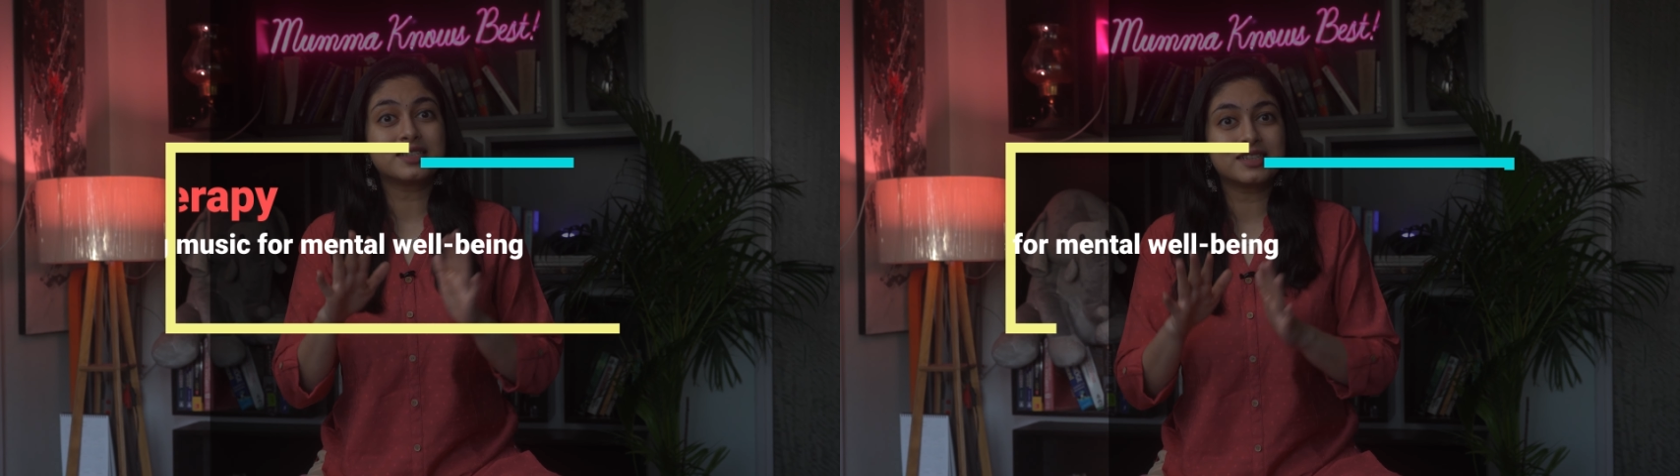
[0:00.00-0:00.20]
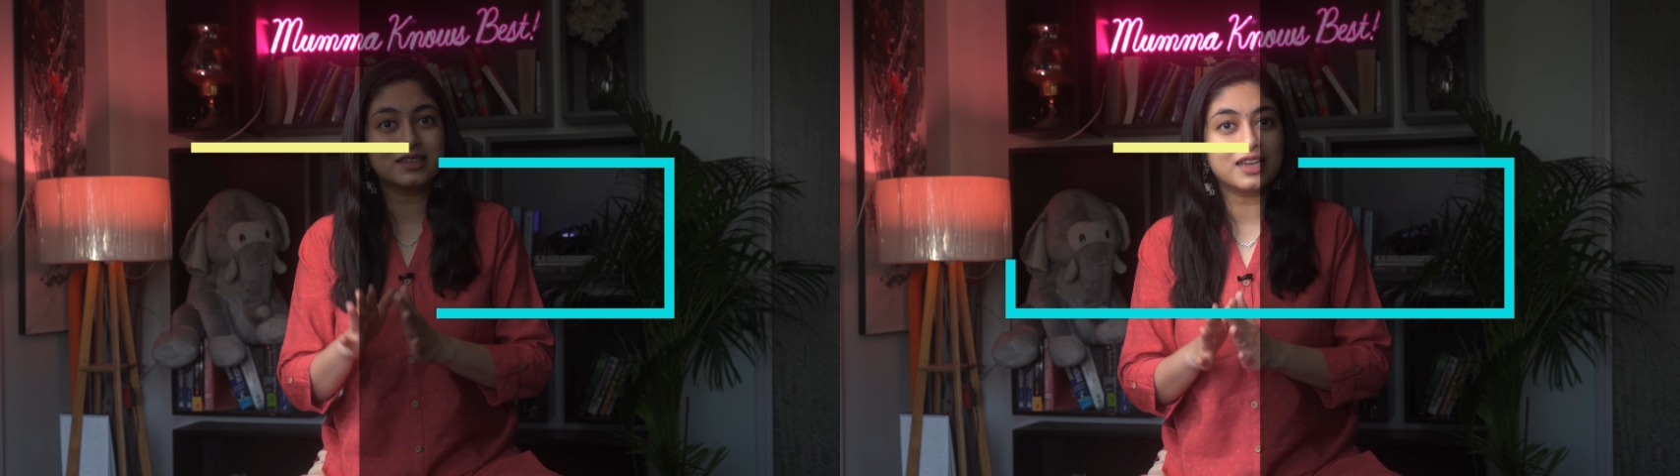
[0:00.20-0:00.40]

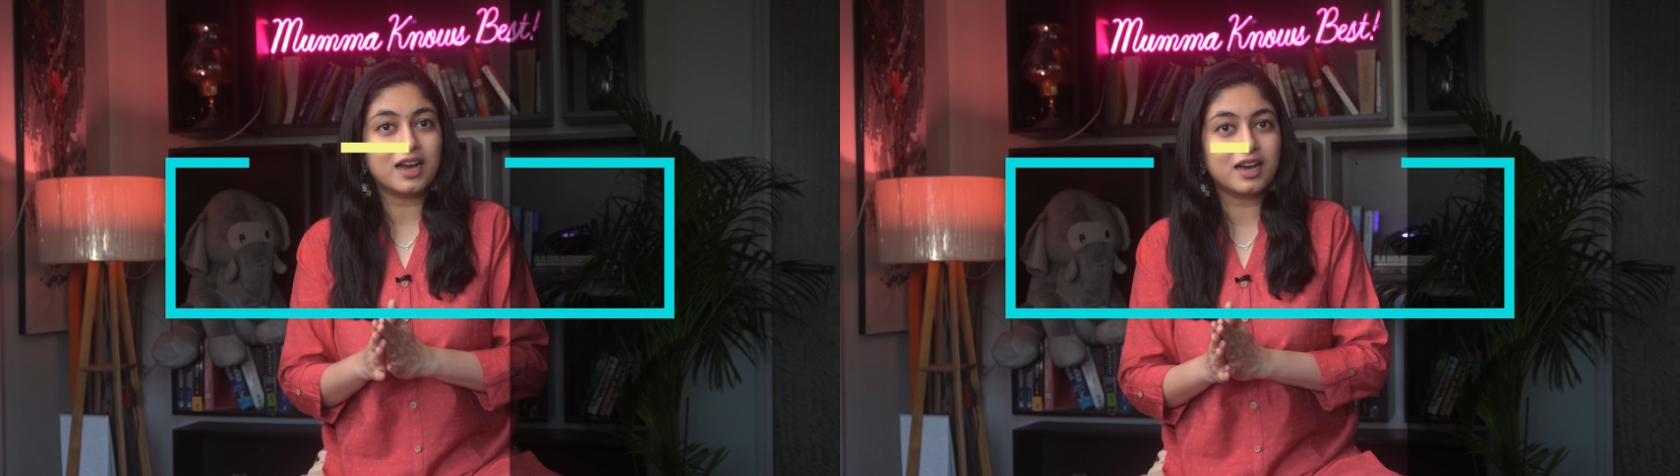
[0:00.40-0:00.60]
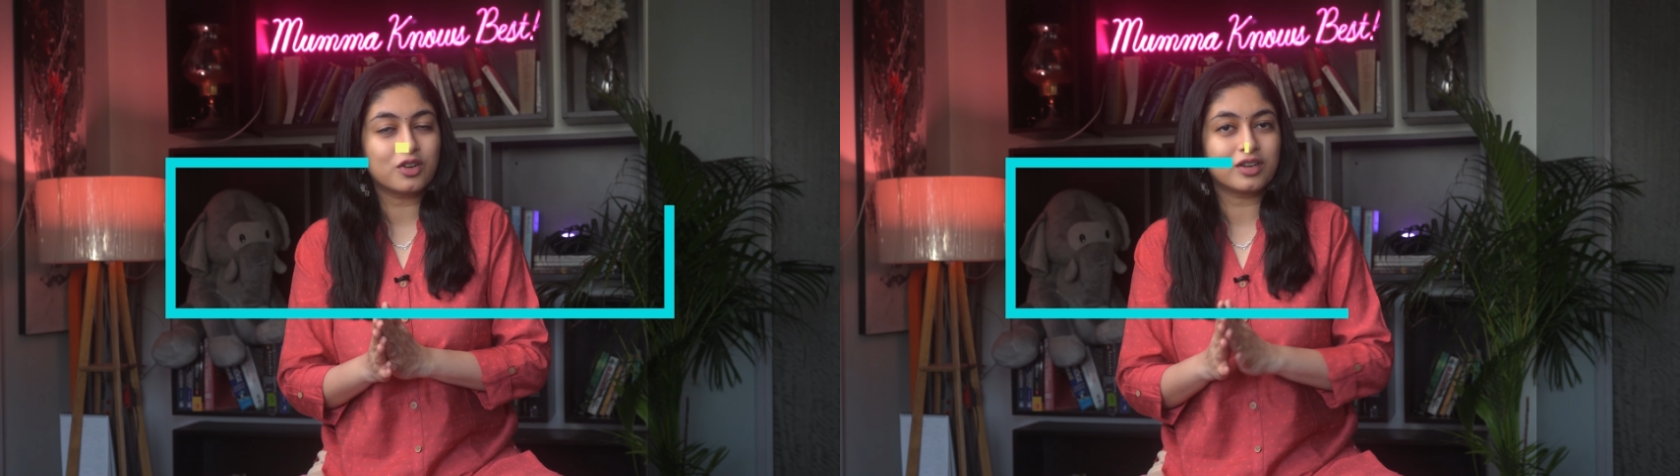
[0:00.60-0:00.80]

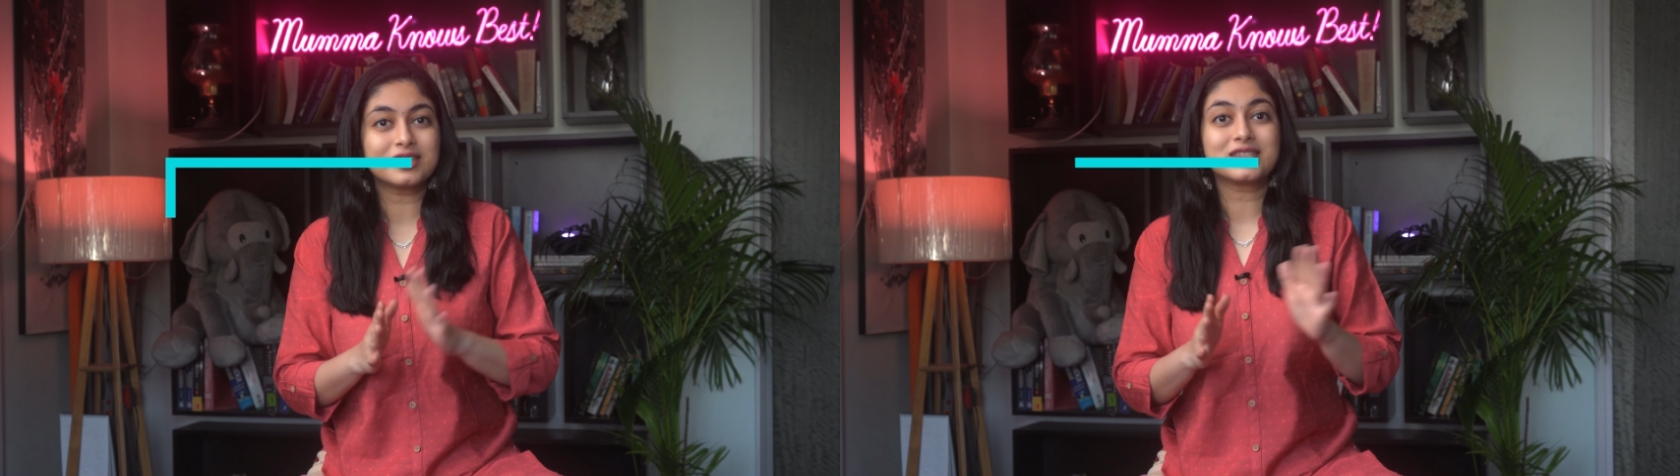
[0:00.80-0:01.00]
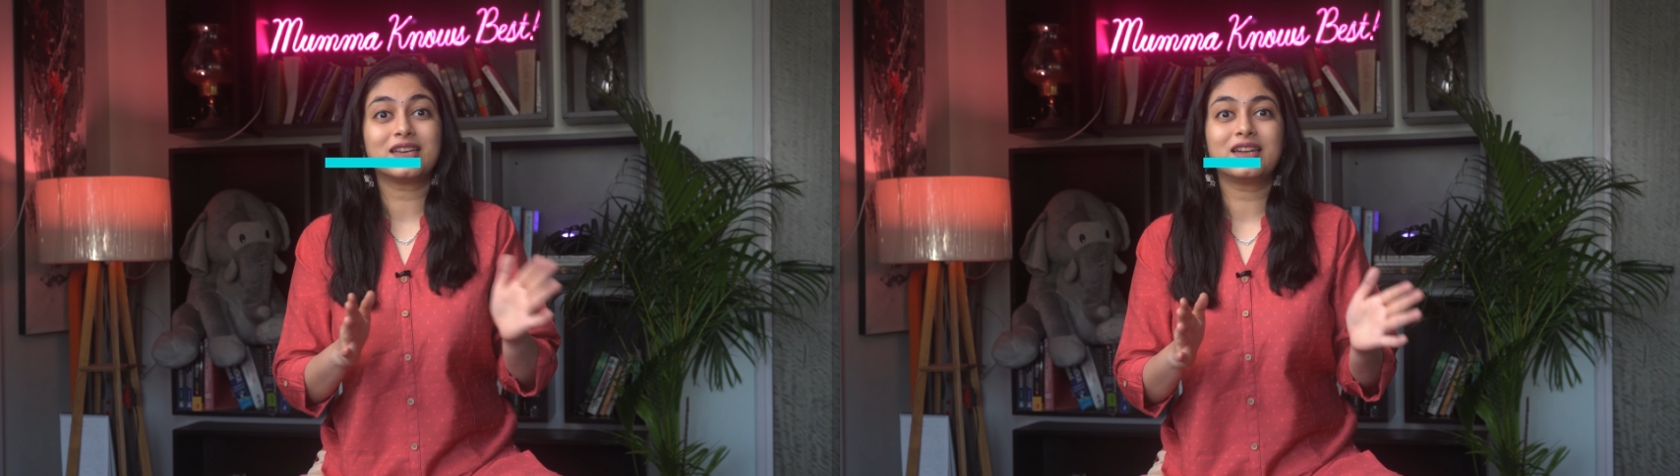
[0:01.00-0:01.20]
sitar or
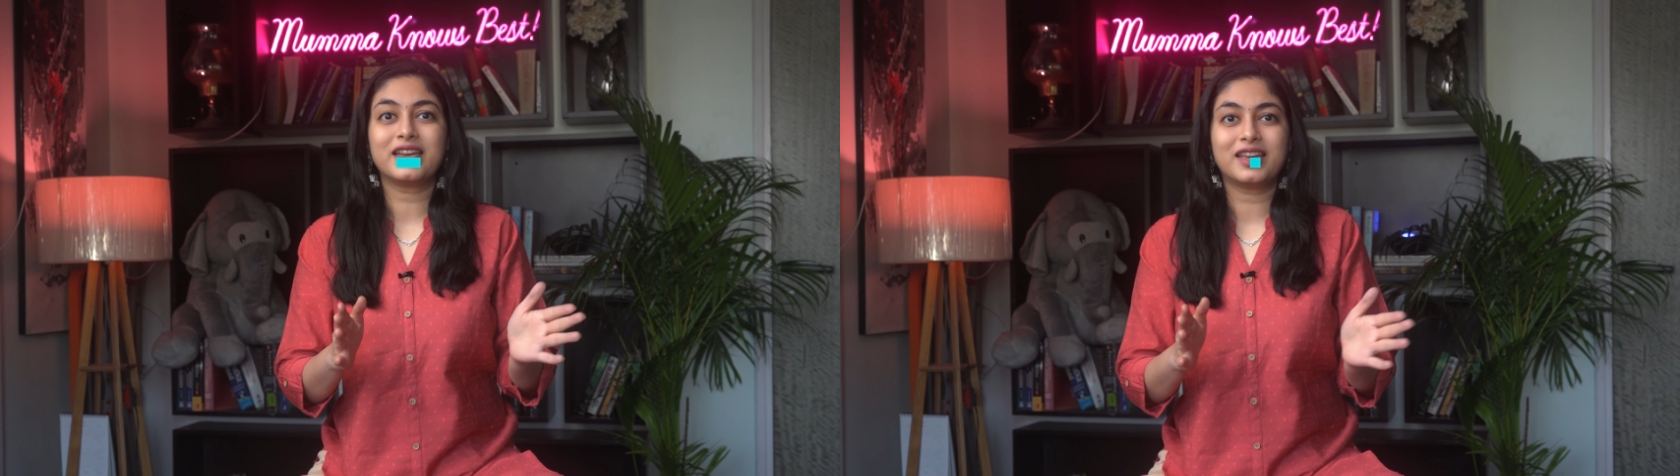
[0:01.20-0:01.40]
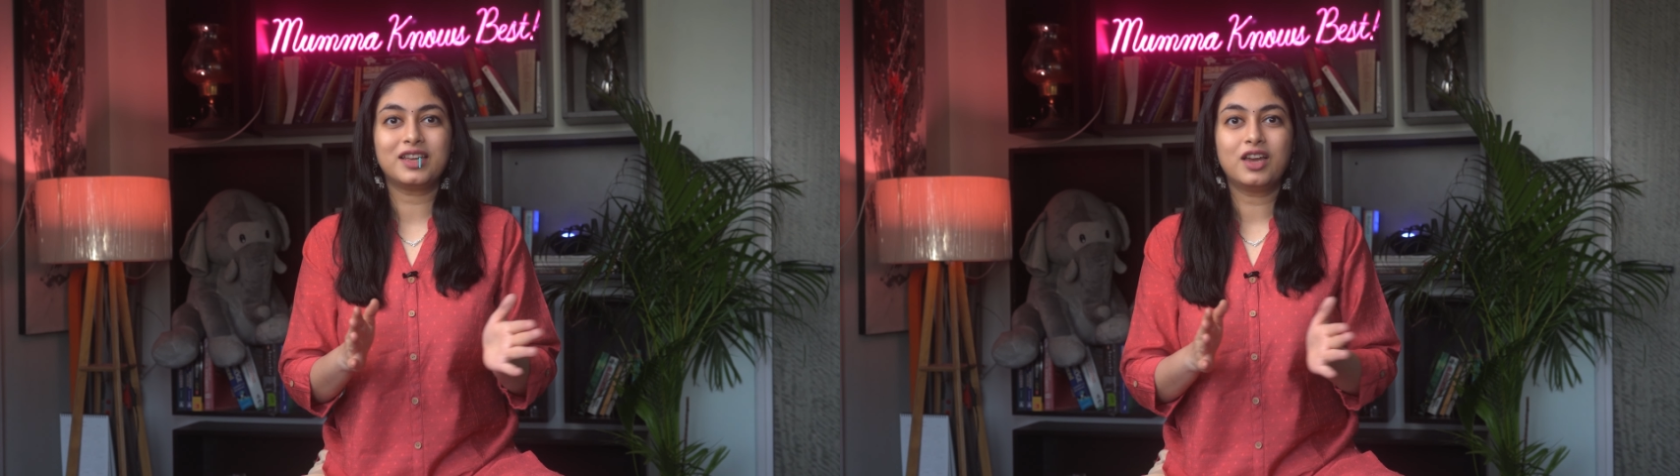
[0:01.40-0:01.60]
a
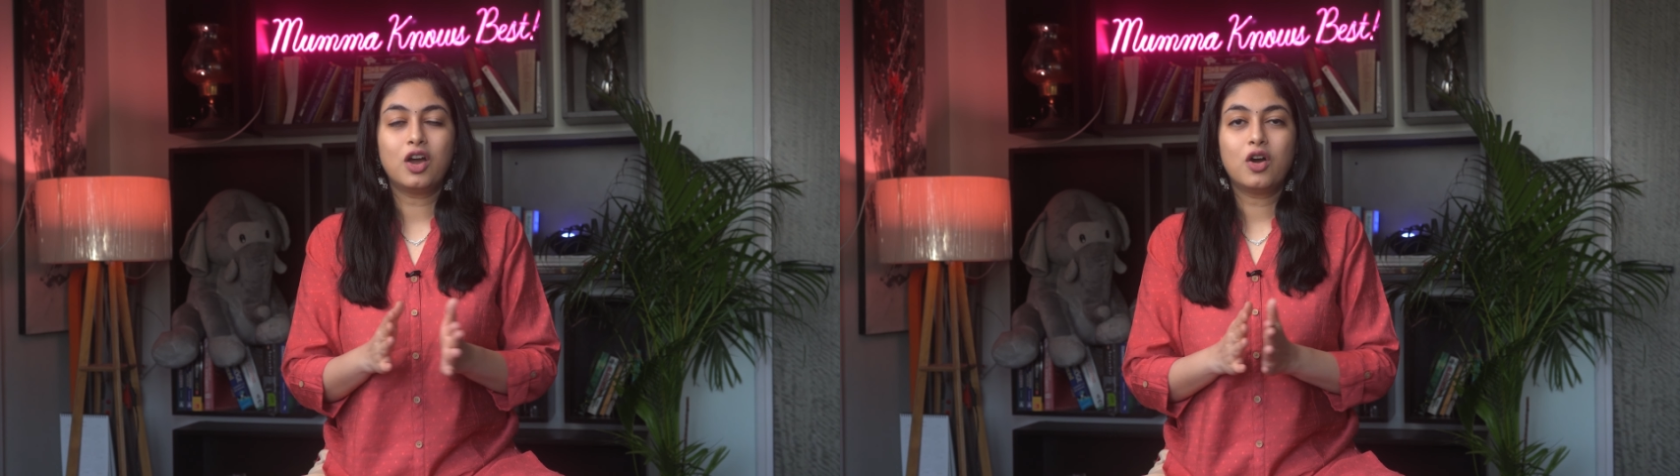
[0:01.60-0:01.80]
sanai